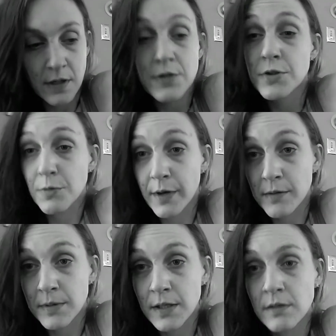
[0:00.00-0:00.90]
And she
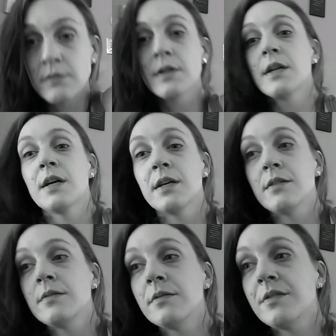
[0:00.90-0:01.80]
weighed me, and
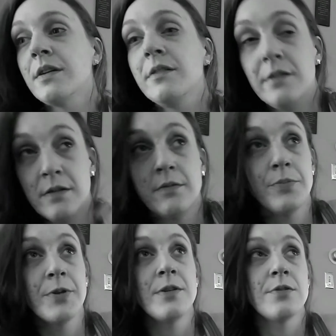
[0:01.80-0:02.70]
I said, you know,
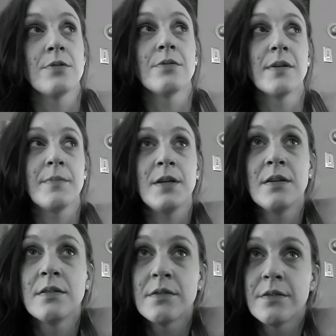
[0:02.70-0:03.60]
please don't let
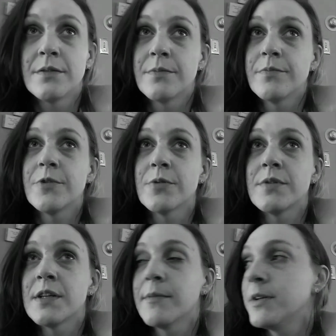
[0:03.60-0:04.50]
me, or
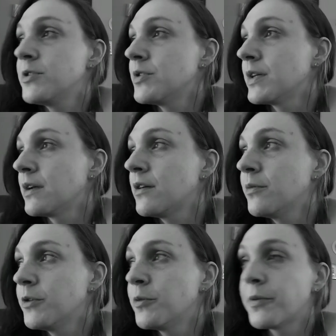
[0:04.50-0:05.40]
don't tell me. And she's like,
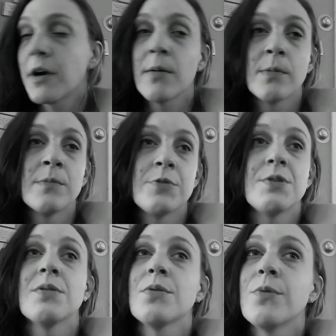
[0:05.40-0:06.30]
nope, no problem,
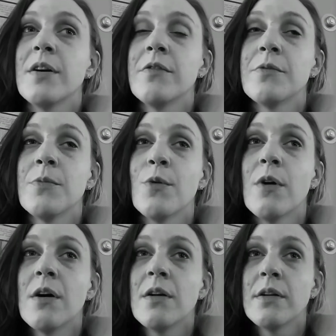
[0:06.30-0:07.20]
just look away from the
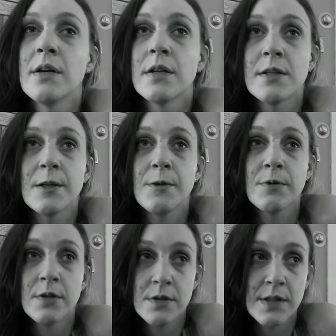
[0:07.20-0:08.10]
wall and I'll tell you
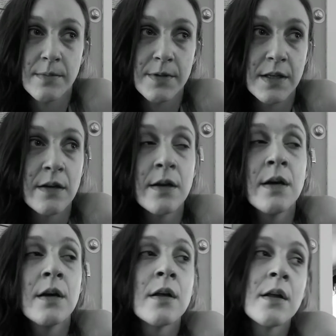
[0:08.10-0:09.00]
when to step down.
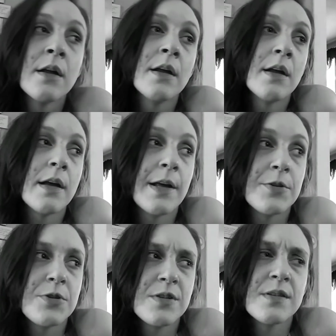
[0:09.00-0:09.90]

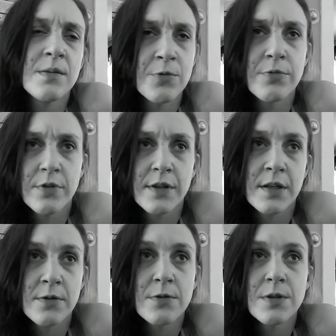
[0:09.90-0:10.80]
And she seemed really
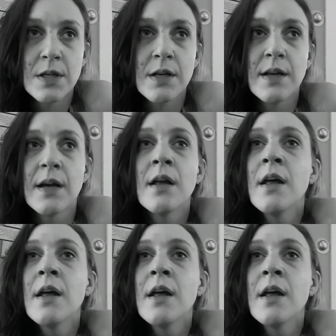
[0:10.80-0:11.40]
understanding.